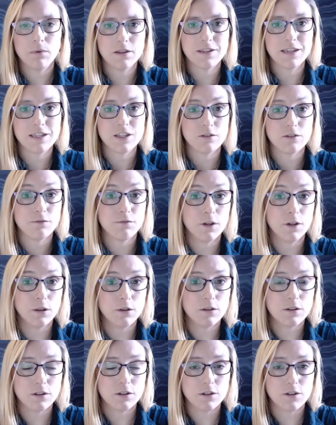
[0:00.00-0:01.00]
a set of
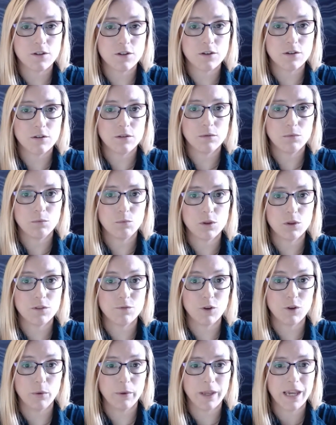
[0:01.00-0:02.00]
folders with the
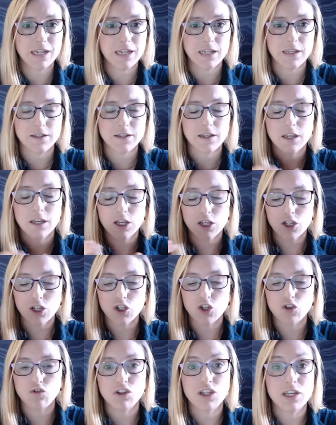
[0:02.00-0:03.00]
following headings:
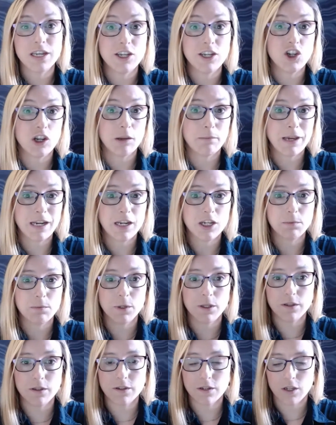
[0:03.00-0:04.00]
strategic
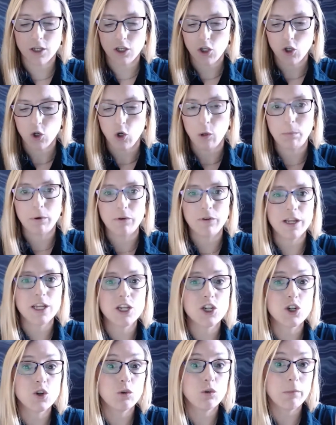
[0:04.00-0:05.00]
management,
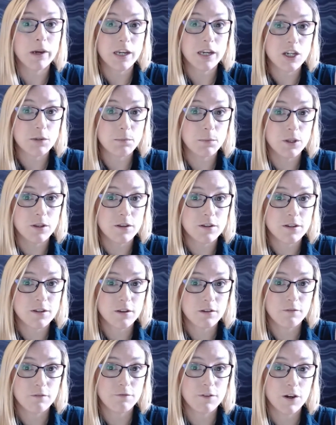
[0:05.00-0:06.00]
operational management,
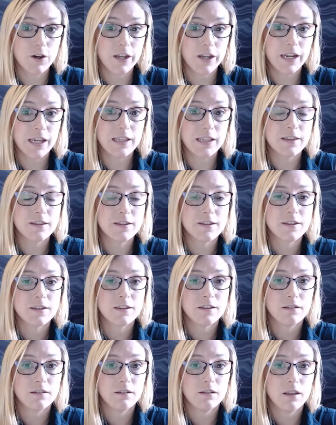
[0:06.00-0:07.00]
finance,
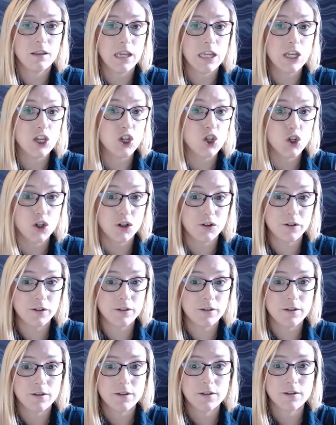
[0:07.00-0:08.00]

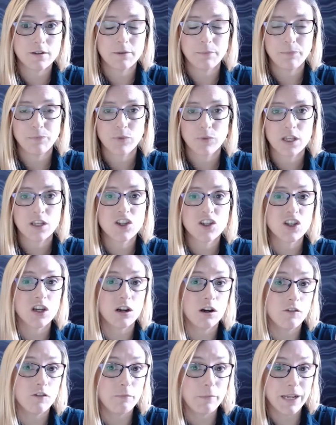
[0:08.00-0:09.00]
insurance,
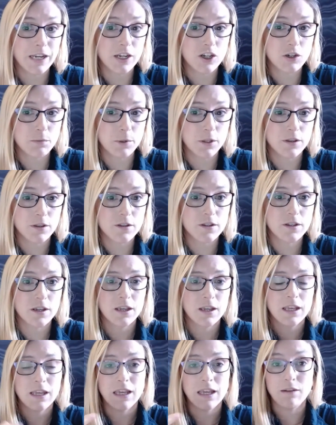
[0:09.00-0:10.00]
staff management,
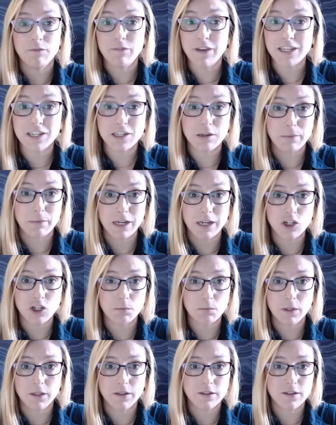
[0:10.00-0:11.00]
investor
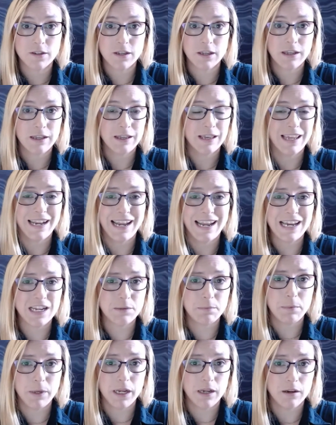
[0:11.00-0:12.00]
management, and
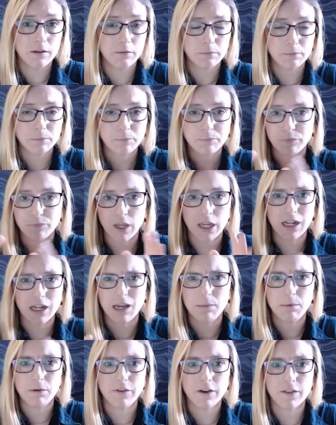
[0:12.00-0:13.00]
admin, and a
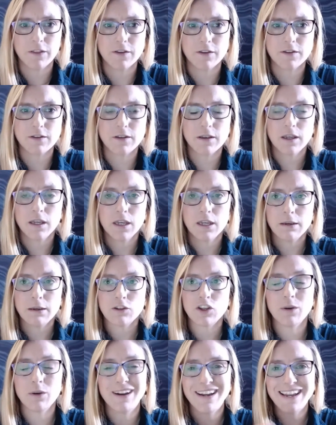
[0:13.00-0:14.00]
couple of others.
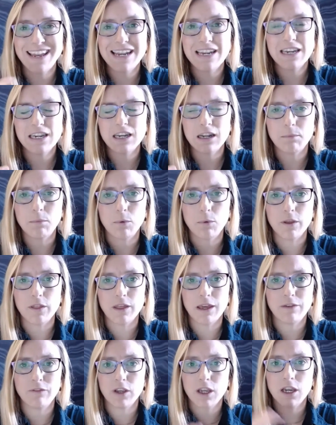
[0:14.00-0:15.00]
So I ended up with,
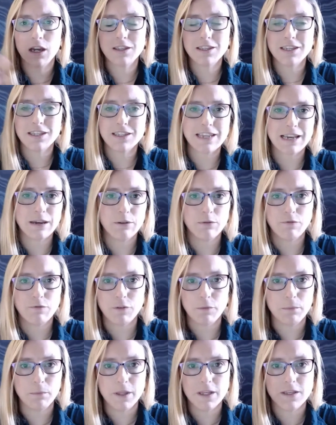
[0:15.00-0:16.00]
cut it down
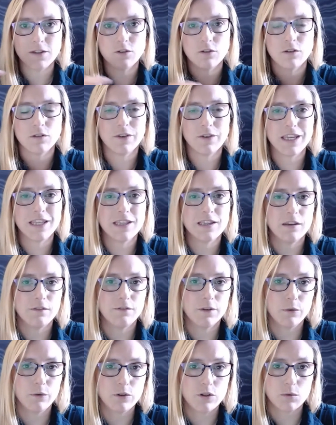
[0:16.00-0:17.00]
from this sort of 80
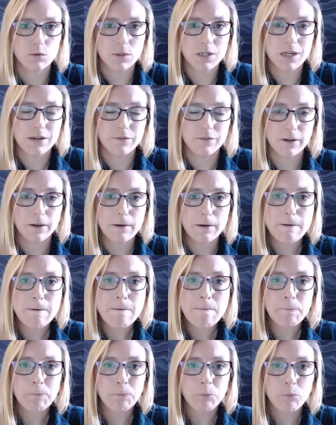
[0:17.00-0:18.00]
folders or whatever
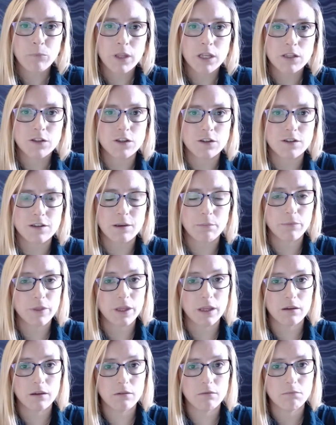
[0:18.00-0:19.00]
to
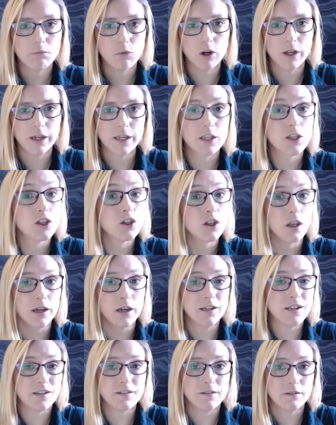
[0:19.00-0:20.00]
something more like a
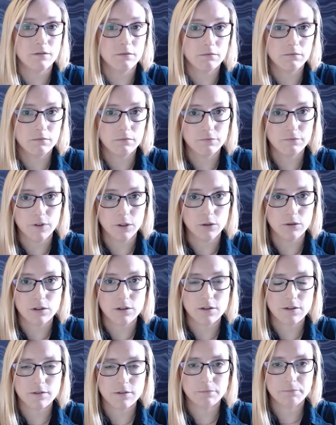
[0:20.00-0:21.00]
dozen
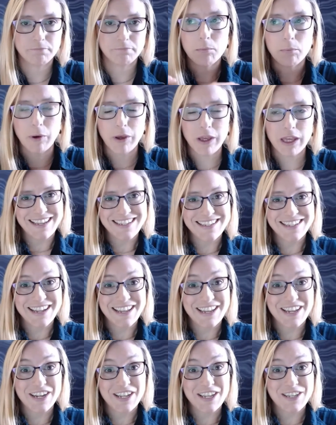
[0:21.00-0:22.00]
folders. But let's
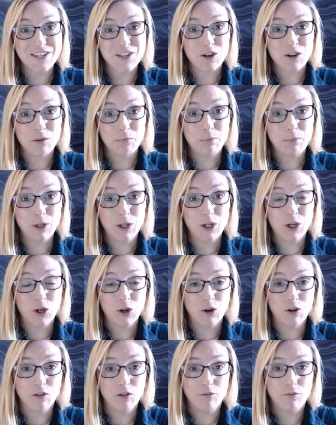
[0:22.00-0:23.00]
take an example
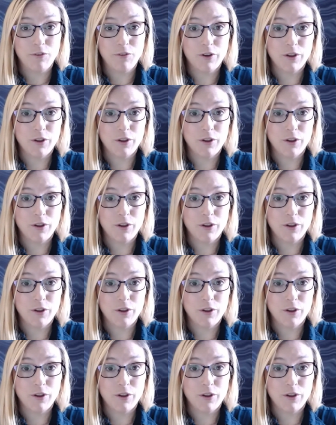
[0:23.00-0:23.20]
of